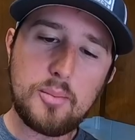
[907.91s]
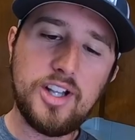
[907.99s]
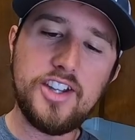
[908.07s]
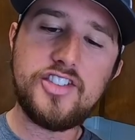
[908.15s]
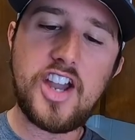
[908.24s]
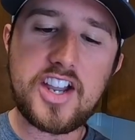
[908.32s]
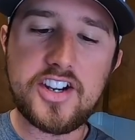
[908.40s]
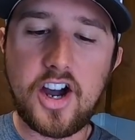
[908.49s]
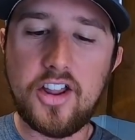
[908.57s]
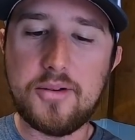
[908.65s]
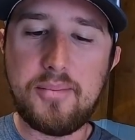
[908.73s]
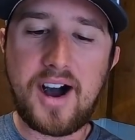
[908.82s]
Well, let's take
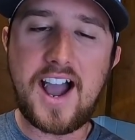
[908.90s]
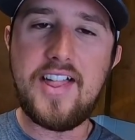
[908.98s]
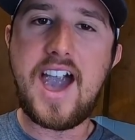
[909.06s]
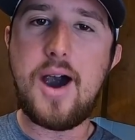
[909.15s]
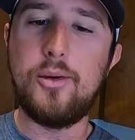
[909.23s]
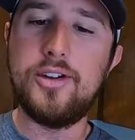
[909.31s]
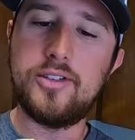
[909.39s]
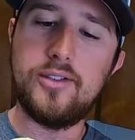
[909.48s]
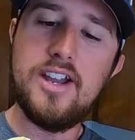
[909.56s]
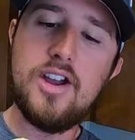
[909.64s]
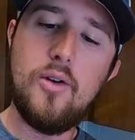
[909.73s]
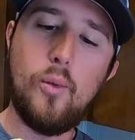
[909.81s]
another bite. That was
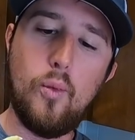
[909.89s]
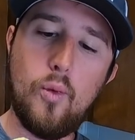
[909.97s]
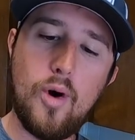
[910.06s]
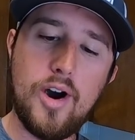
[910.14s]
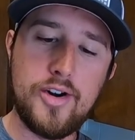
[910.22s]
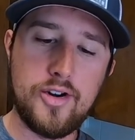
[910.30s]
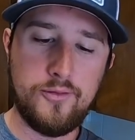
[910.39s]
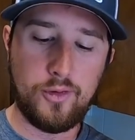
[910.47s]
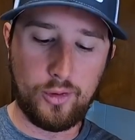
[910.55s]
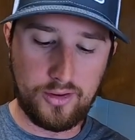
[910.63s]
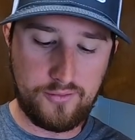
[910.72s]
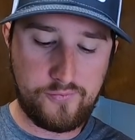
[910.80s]

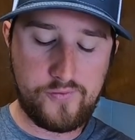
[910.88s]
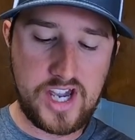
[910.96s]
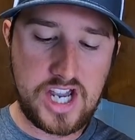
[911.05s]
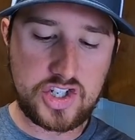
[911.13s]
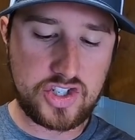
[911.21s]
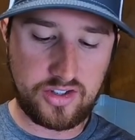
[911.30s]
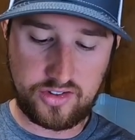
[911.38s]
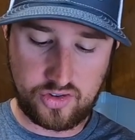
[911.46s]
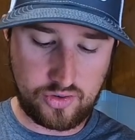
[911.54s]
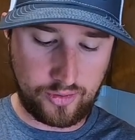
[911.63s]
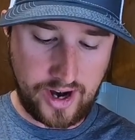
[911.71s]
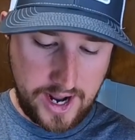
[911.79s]
wonderful. The fish is
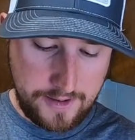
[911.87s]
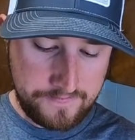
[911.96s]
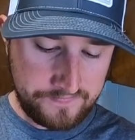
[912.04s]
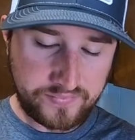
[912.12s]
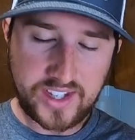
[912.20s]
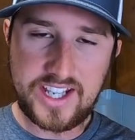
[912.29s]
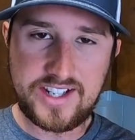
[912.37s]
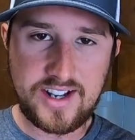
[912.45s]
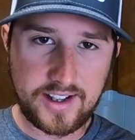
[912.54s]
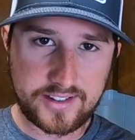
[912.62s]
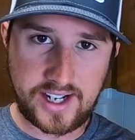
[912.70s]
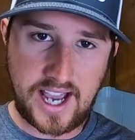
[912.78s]
great. It
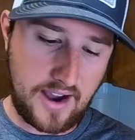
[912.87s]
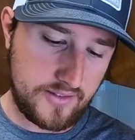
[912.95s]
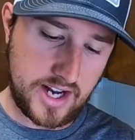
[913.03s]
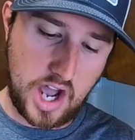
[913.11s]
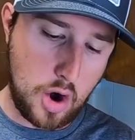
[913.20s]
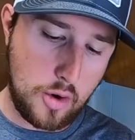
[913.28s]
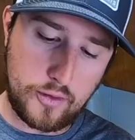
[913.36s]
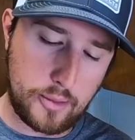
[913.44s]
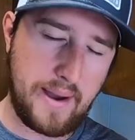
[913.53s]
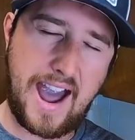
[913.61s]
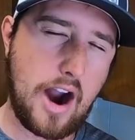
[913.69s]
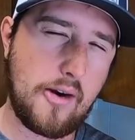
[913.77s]
doesn't have an
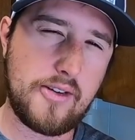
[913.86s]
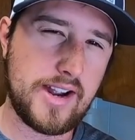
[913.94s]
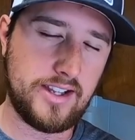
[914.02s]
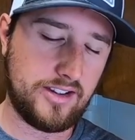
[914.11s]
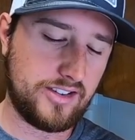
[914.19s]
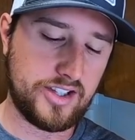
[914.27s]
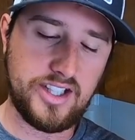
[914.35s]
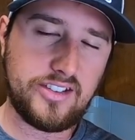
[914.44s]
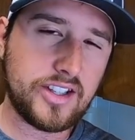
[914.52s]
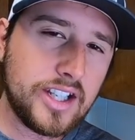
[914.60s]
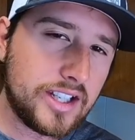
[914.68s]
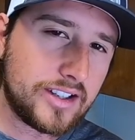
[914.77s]
overpowering
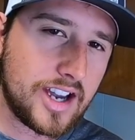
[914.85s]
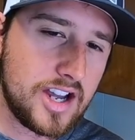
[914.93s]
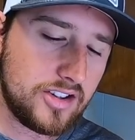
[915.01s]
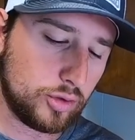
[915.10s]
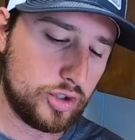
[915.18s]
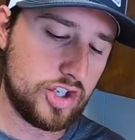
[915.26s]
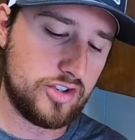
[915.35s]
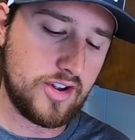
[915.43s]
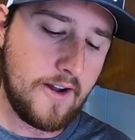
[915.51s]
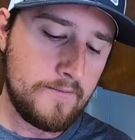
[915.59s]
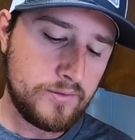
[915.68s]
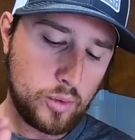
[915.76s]
seasoning taste, which is
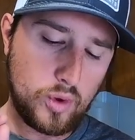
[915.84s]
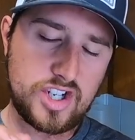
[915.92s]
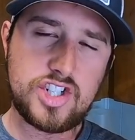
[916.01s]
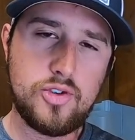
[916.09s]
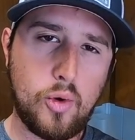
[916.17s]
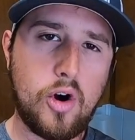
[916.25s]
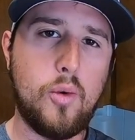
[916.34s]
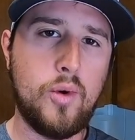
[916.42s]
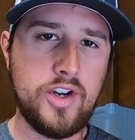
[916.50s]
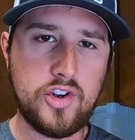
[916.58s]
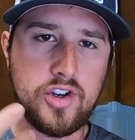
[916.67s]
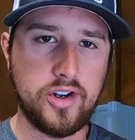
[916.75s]
what you want
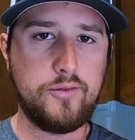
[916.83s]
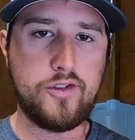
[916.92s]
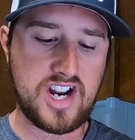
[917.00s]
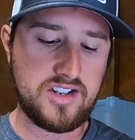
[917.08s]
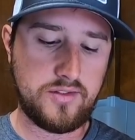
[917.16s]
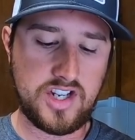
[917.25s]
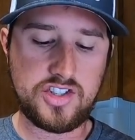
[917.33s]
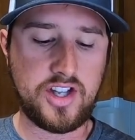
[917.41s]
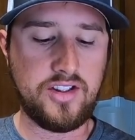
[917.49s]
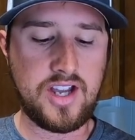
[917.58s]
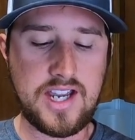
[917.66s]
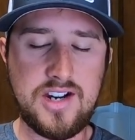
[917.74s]
when you cook fresh fish
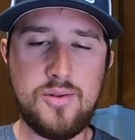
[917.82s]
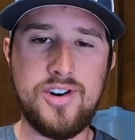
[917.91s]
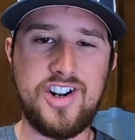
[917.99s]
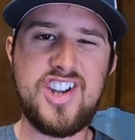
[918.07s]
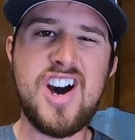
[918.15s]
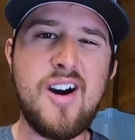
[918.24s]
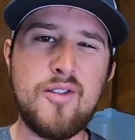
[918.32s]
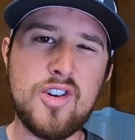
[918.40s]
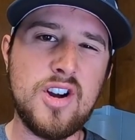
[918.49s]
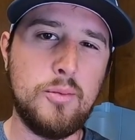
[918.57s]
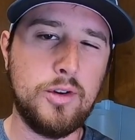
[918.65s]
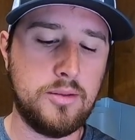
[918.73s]
like that. You don't want to cover
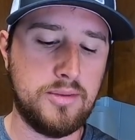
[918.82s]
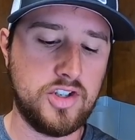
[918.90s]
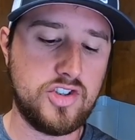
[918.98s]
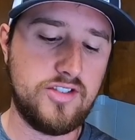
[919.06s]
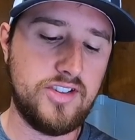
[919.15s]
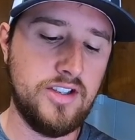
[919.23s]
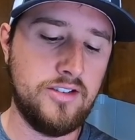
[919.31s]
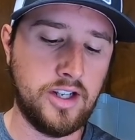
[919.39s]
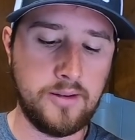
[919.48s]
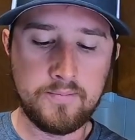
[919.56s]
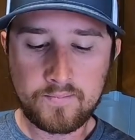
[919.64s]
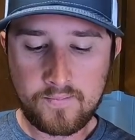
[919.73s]
it up with a bunch of
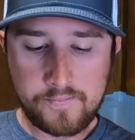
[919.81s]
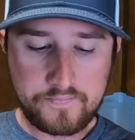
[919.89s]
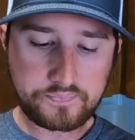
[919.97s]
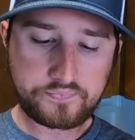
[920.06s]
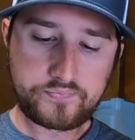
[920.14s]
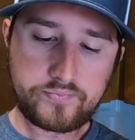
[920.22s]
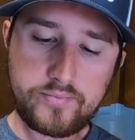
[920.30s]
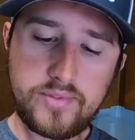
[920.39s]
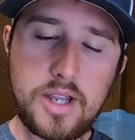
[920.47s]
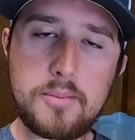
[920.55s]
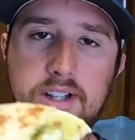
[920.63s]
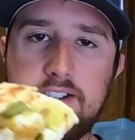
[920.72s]
seasoning.
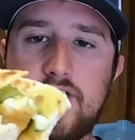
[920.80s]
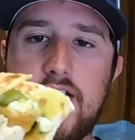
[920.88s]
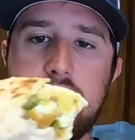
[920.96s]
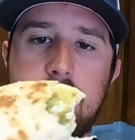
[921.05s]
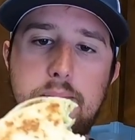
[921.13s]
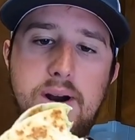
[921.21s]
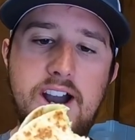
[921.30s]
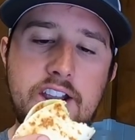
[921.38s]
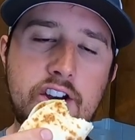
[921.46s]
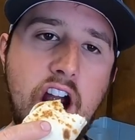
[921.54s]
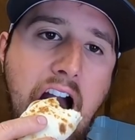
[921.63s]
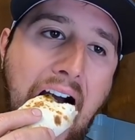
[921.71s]
But let's take another bite
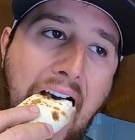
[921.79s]
here.